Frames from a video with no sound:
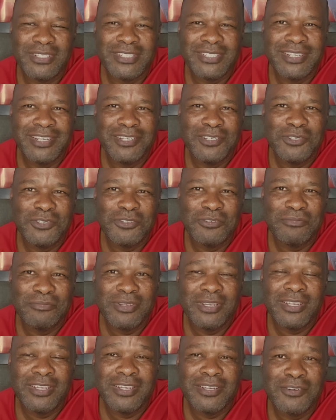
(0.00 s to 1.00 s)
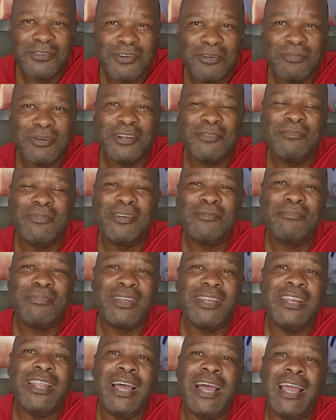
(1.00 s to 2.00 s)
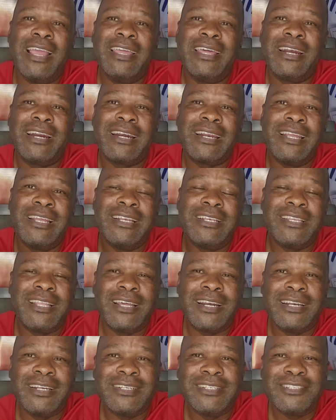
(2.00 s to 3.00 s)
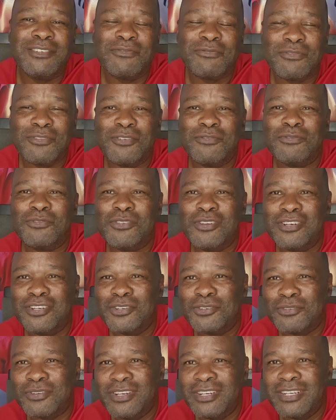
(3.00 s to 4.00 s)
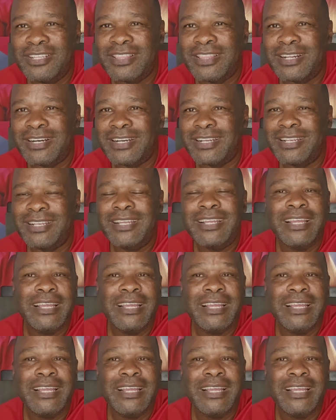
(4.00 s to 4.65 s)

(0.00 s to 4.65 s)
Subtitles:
saying to me, Comrade Mabela, I read Directive 4 of 2023.